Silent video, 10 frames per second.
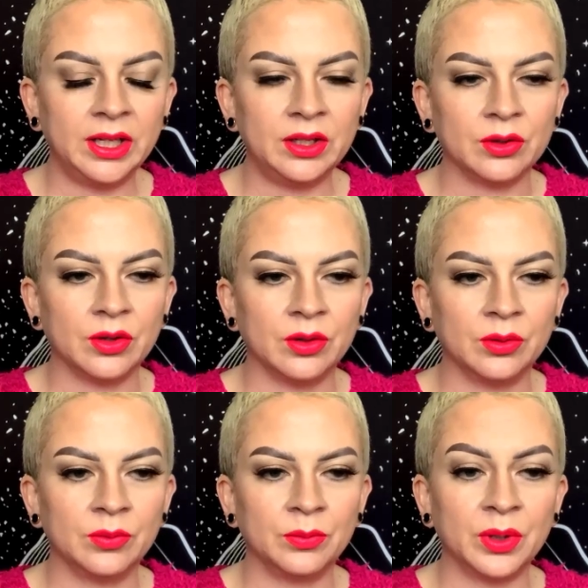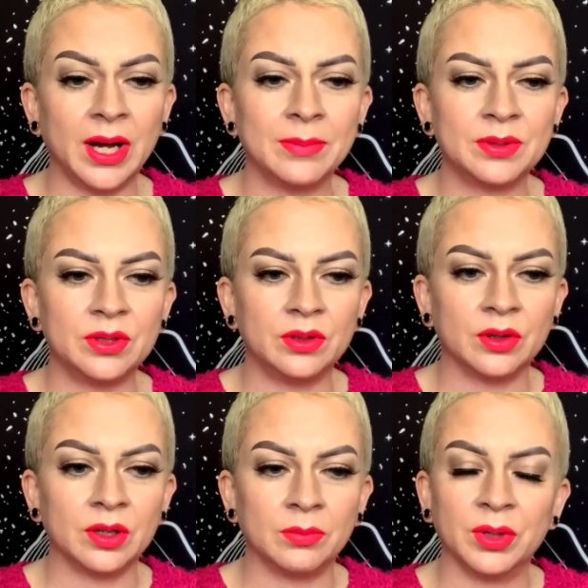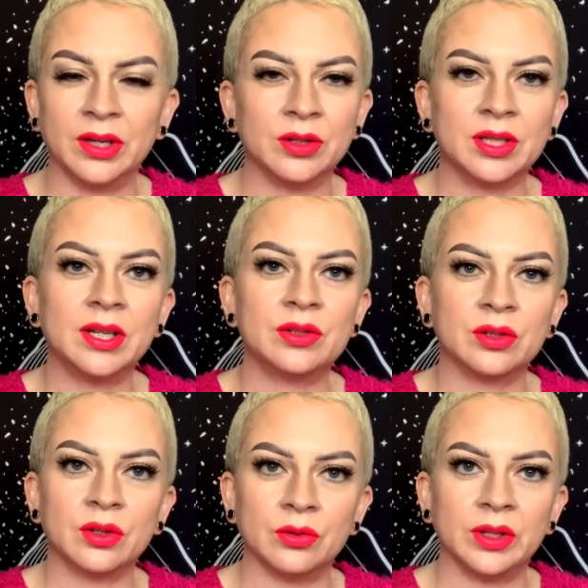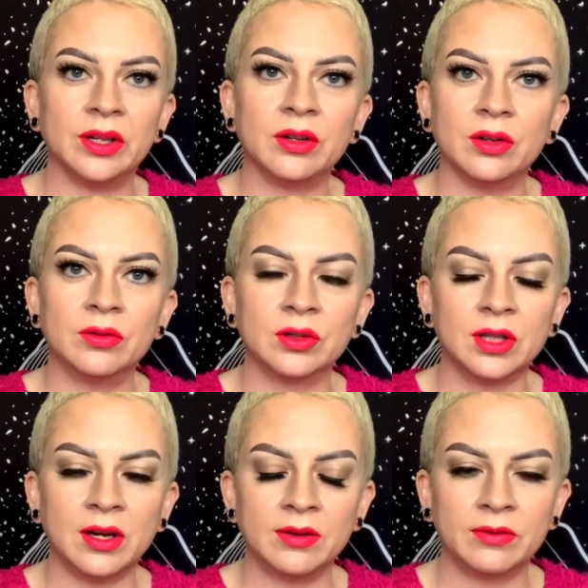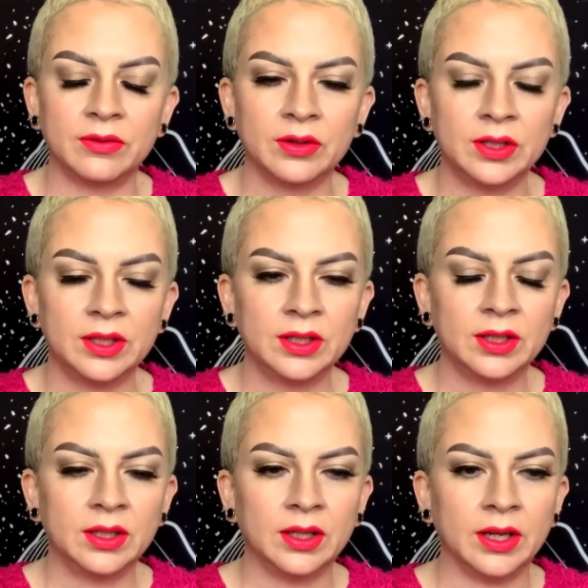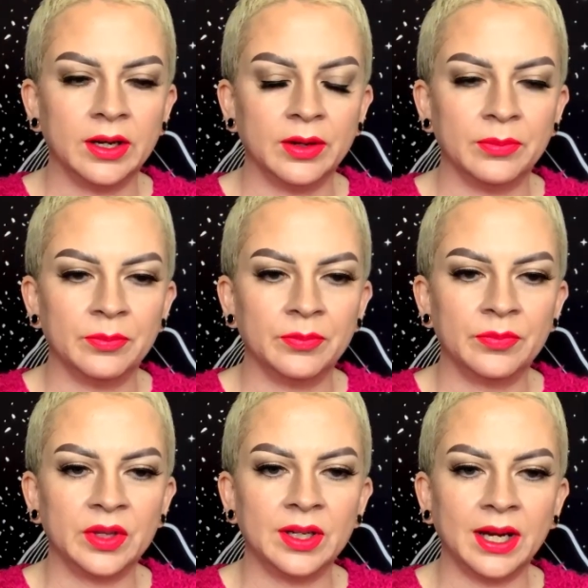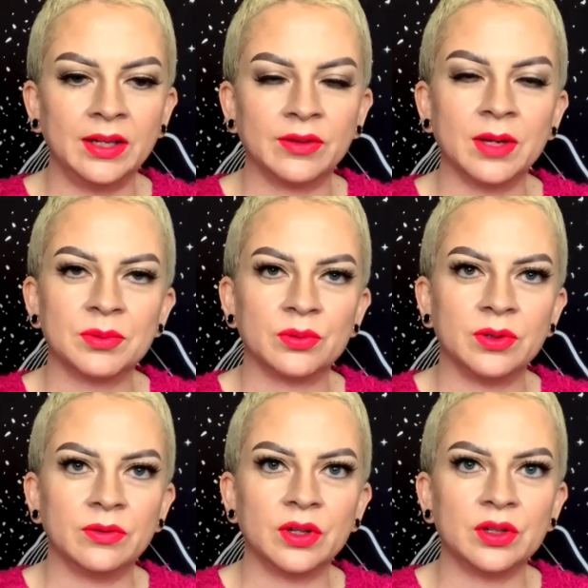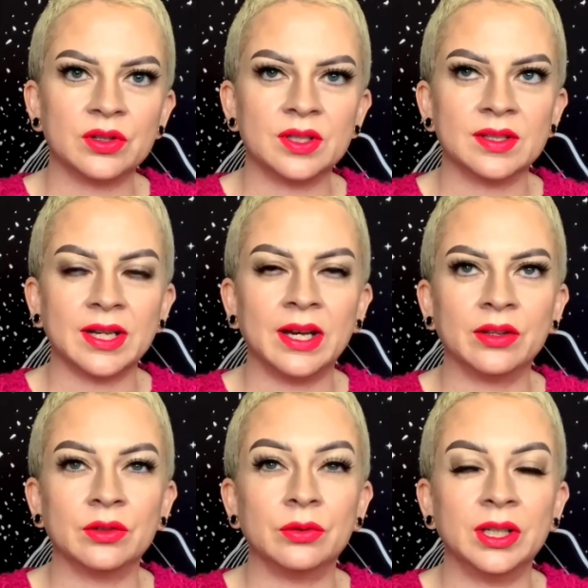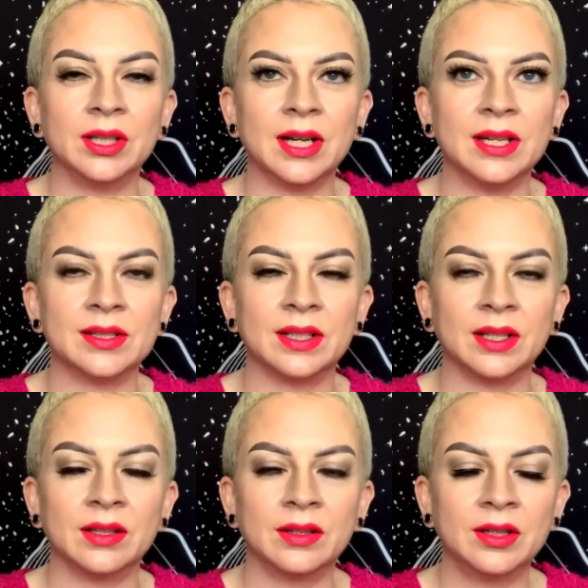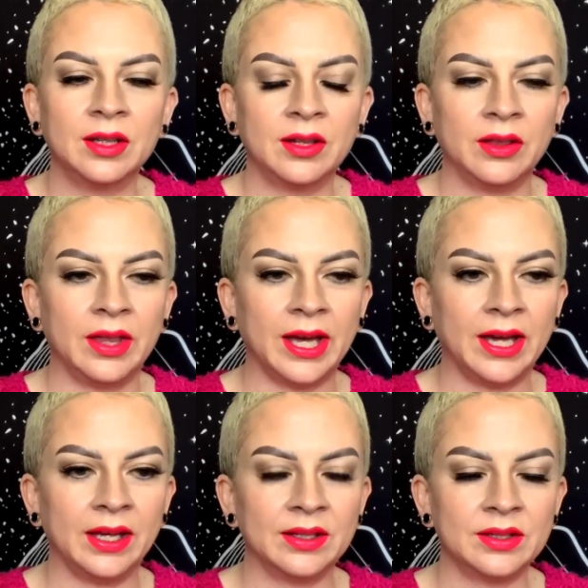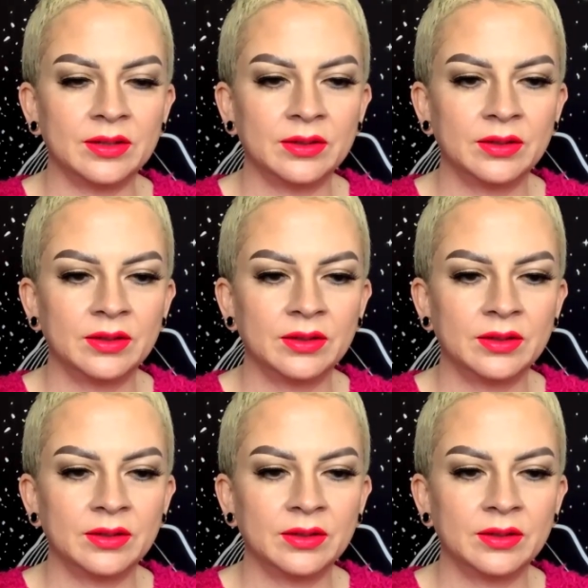your own, perhaps you're going to prioritize your career over love. The Nine of Cups reversed is either realizing that